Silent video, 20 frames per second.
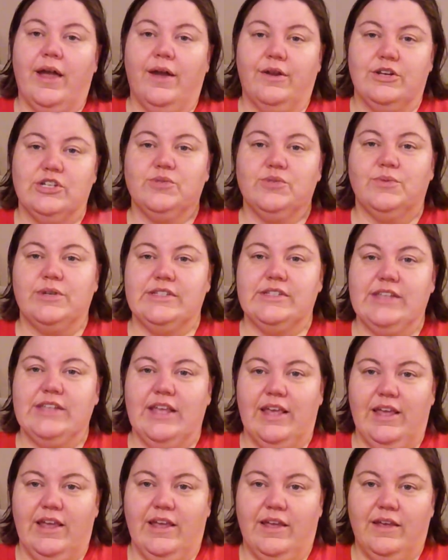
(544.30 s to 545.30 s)
I just want to
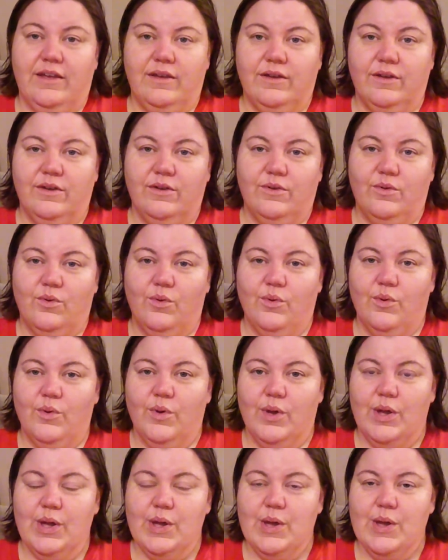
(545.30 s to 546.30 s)
see,
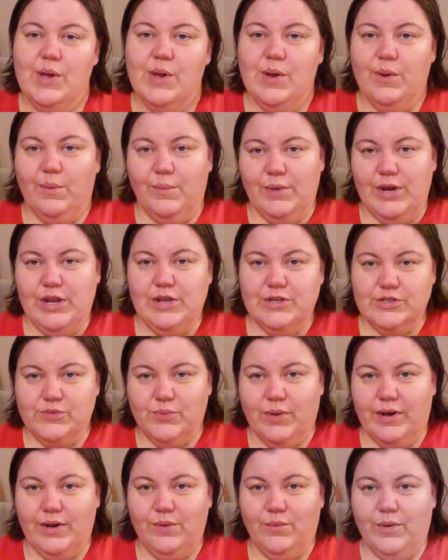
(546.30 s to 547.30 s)
I'm going to use
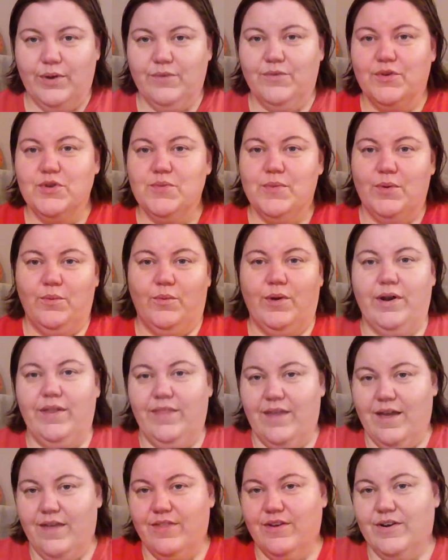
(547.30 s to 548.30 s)
one in one room and one in the
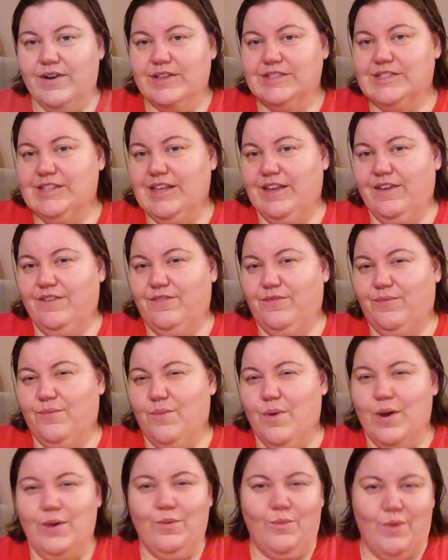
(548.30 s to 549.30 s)
other and see if
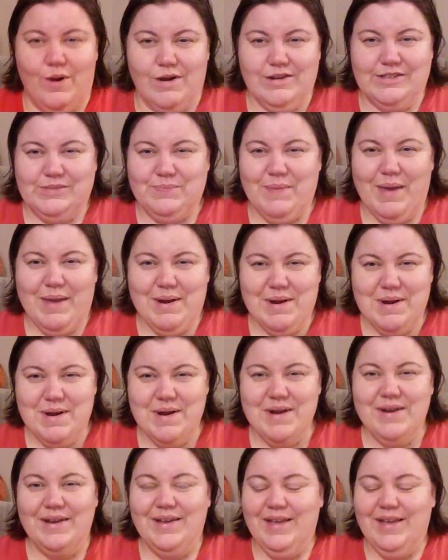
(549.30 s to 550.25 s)
one works better.